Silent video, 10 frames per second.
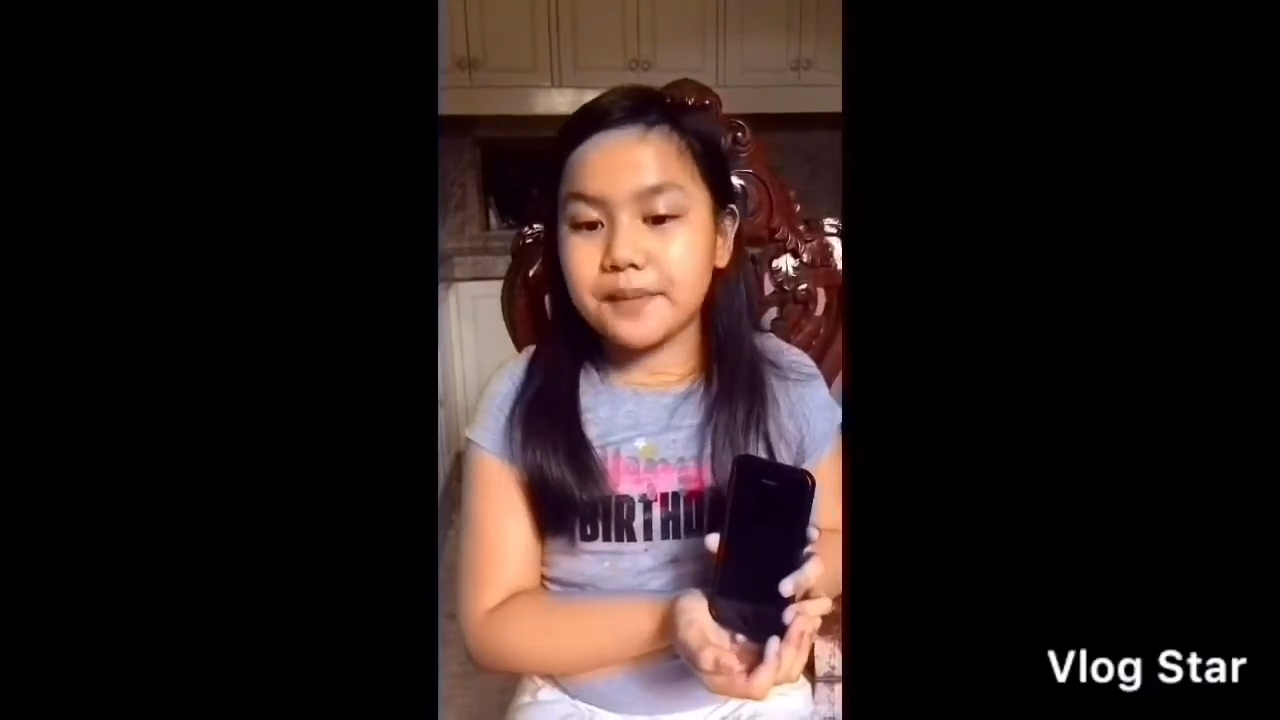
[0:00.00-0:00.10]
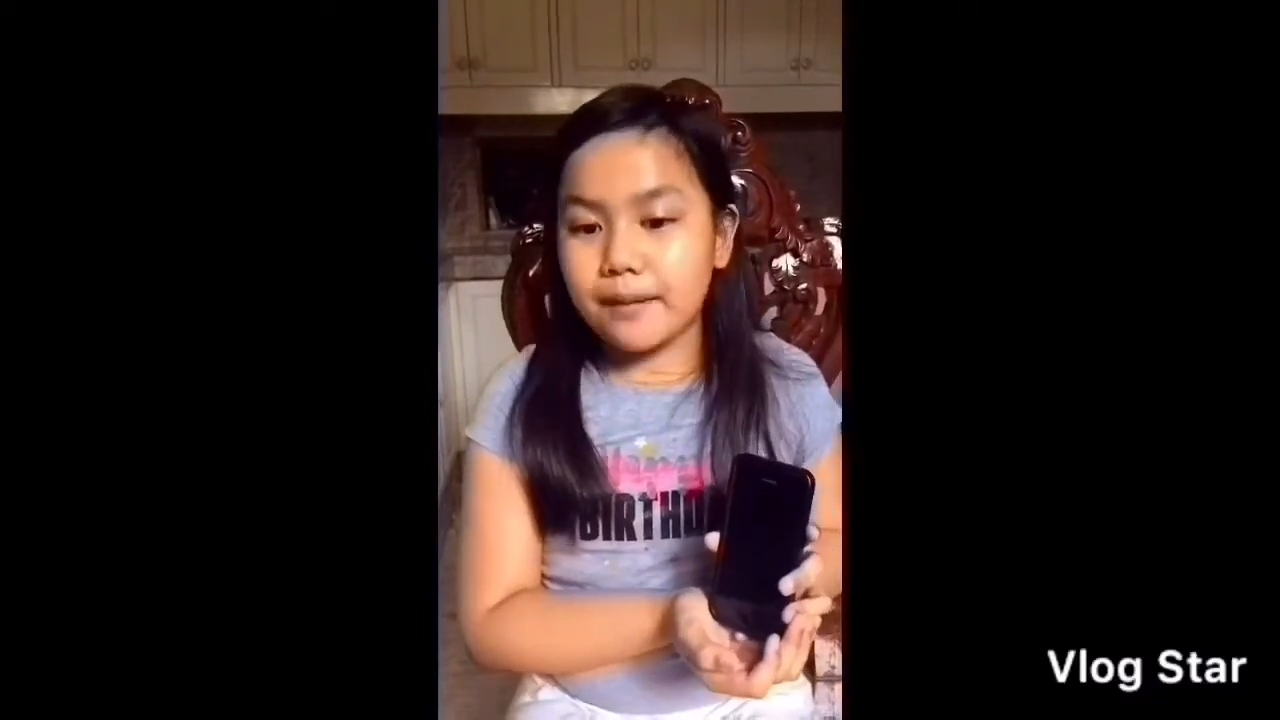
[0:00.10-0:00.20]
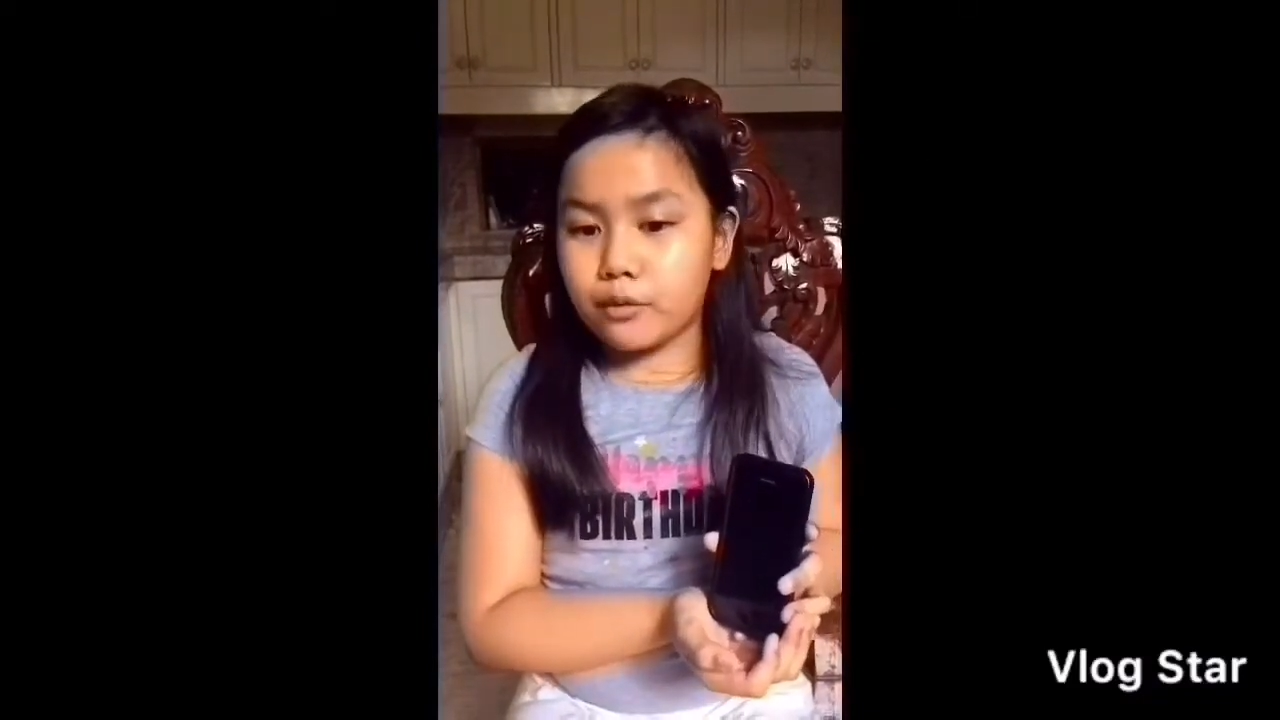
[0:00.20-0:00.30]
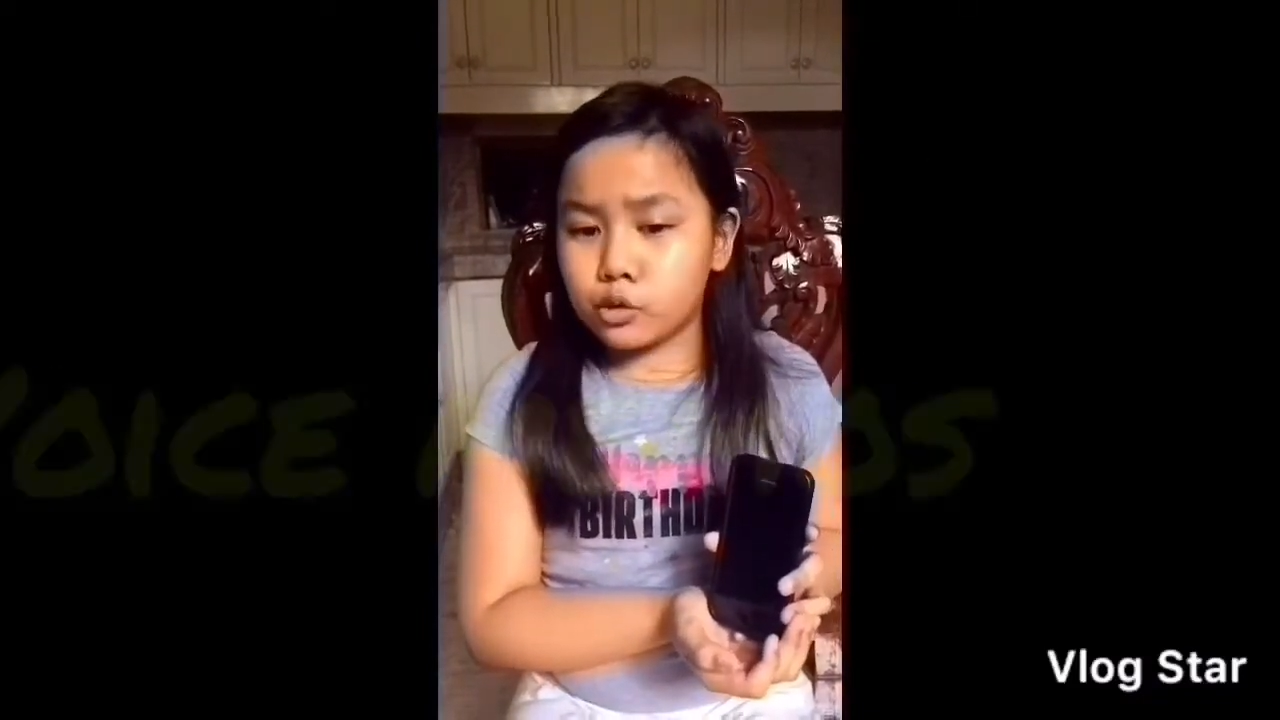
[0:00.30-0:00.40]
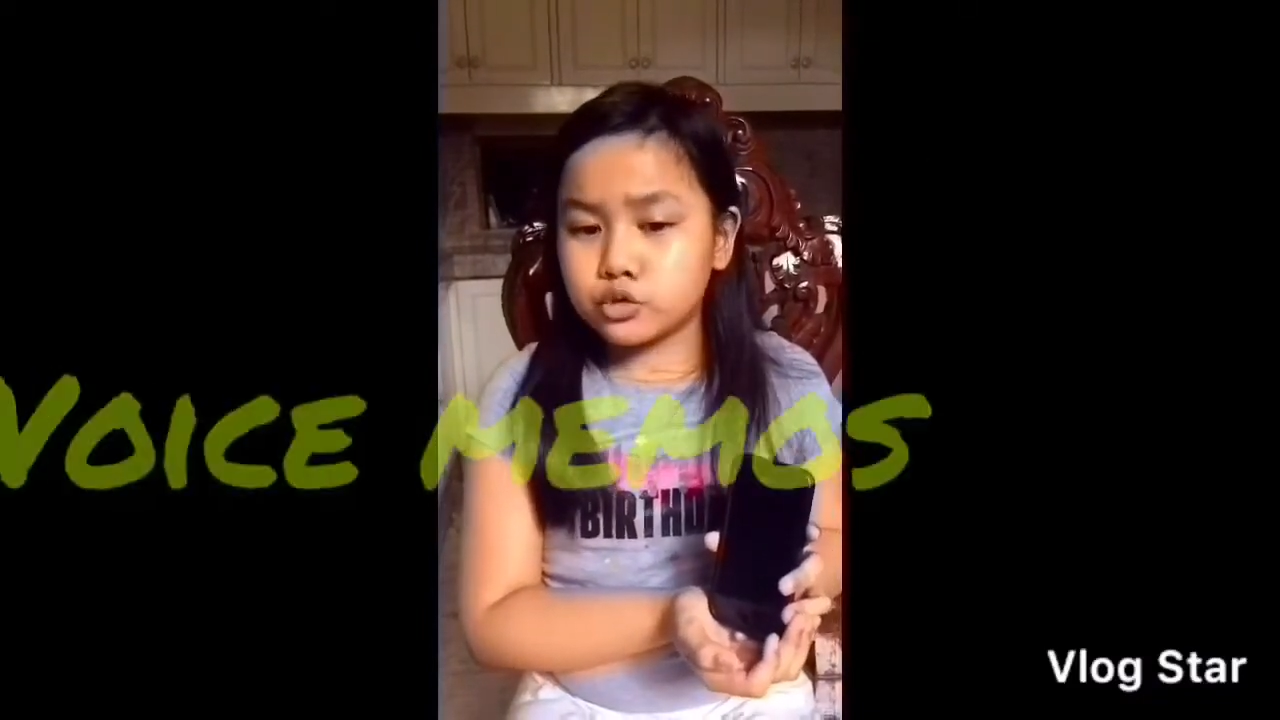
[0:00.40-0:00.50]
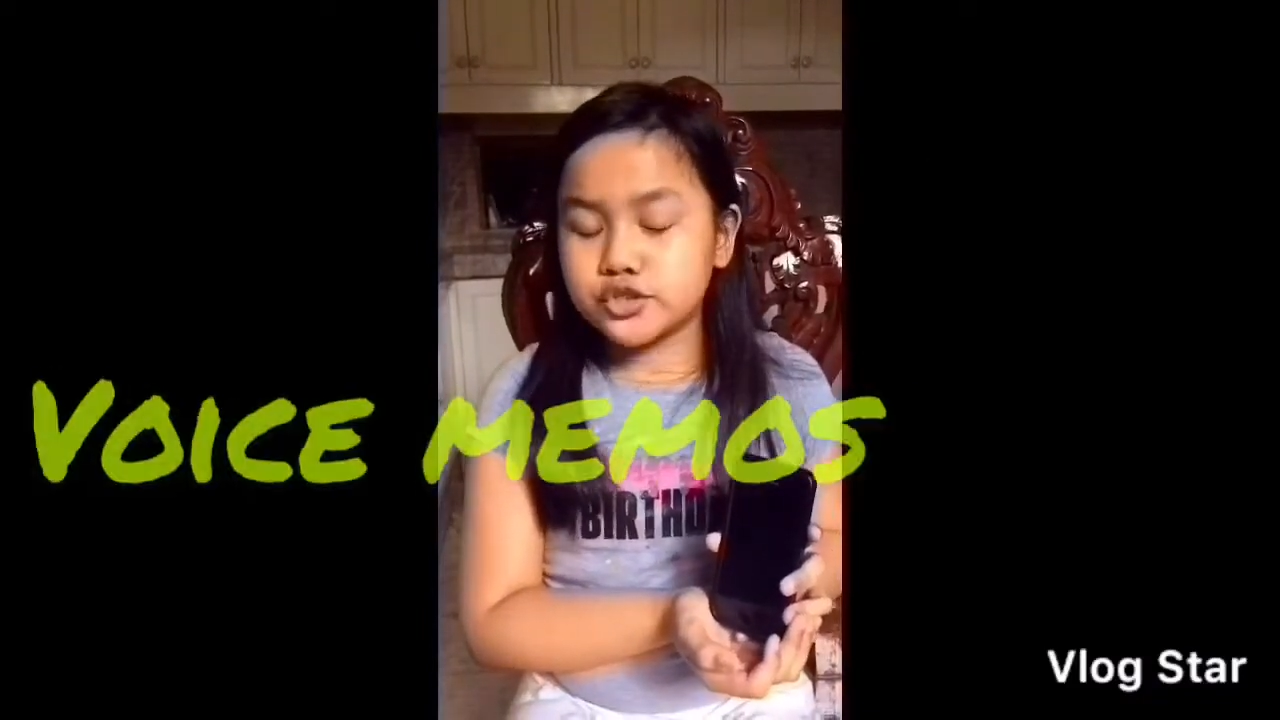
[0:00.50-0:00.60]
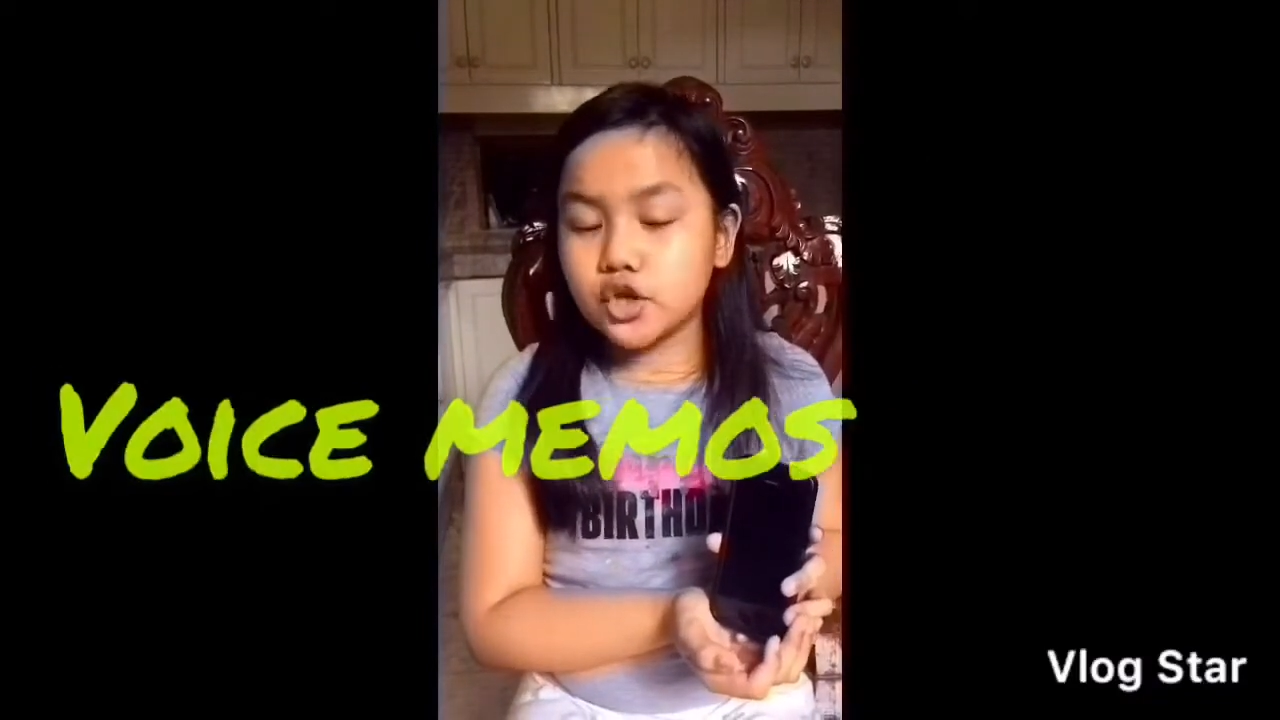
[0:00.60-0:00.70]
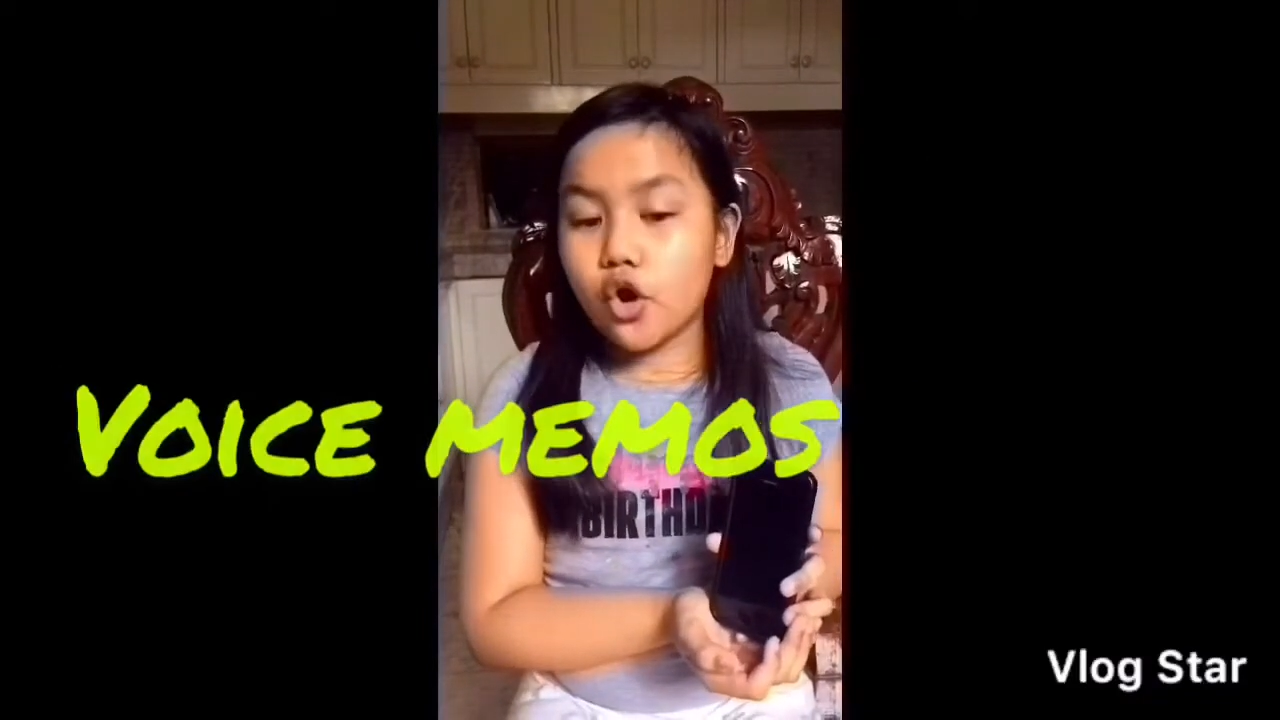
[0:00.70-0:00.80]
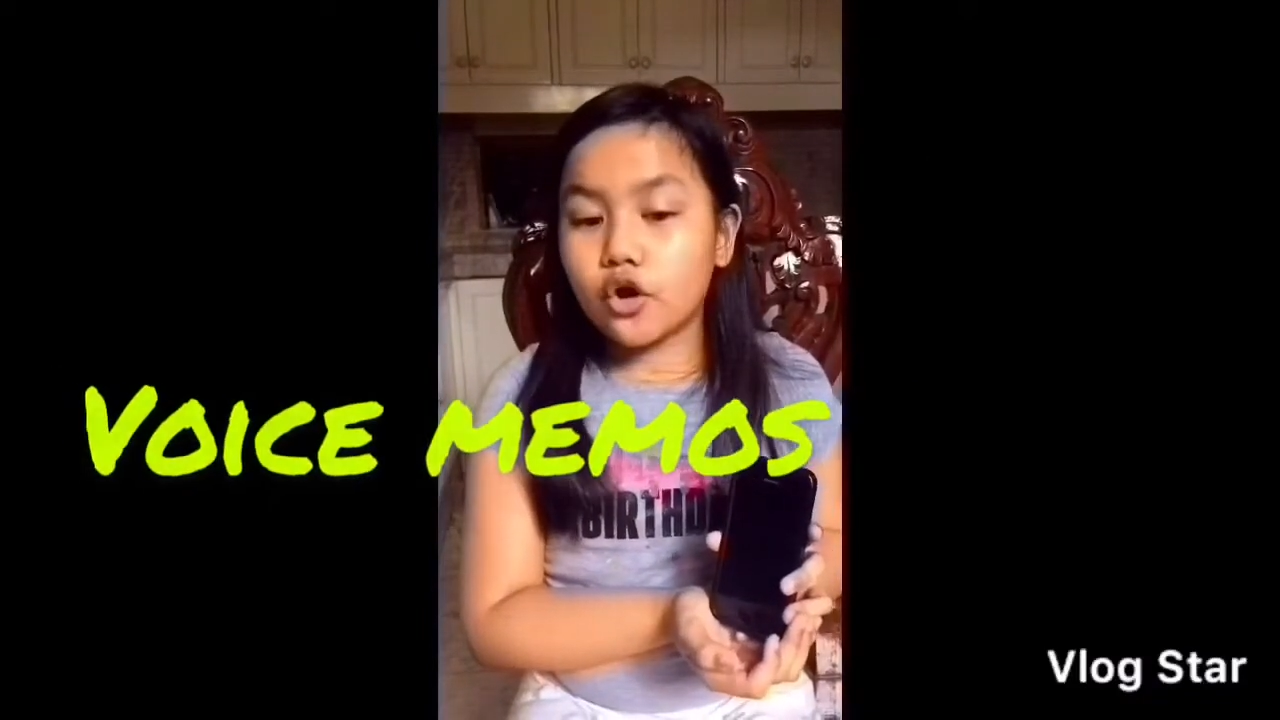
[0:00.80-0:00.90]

memos